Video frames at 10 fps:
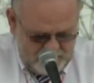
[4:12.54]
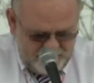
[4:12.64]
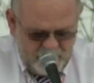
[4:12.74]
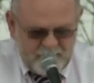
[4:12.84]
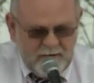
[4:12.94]
The
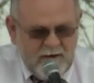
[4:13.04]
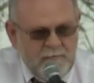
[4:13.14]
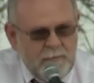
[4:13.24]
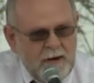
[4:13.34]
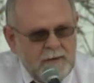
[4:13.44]
first
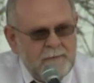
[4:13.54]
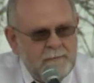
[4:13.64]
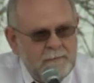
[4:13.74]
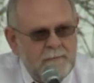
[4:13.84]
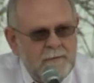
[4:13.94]
caveman
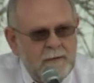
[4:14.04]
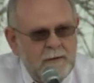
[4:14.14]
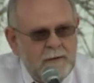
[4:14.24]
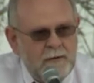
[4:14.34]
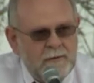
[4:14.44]

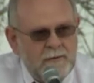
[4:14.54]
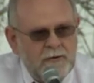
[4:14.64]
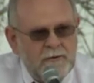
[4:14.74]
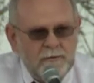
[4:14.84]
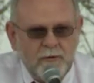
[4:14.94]
to
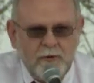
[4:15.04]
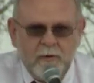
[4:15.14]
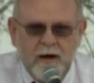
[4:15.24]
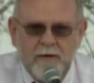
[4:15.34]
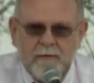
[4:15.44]

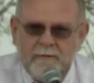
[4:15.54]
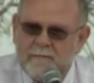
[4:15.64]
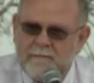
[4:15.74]
go out,